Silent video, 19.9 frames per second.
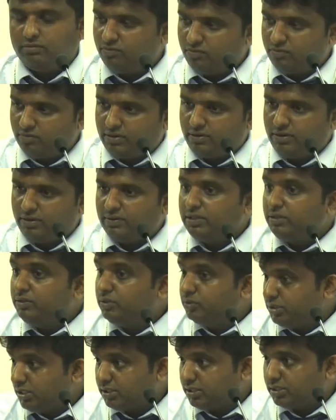whatever the
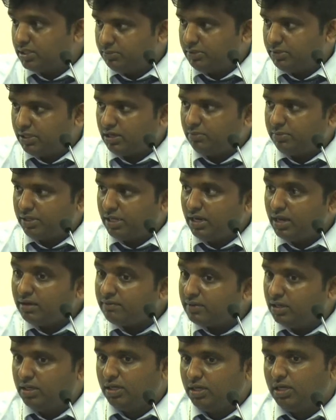use in chemical
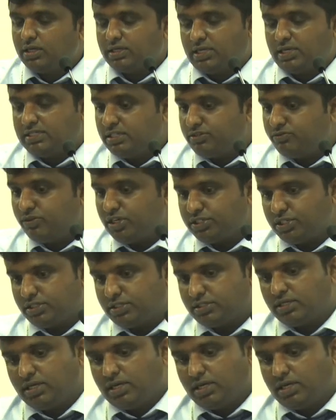level concentrations.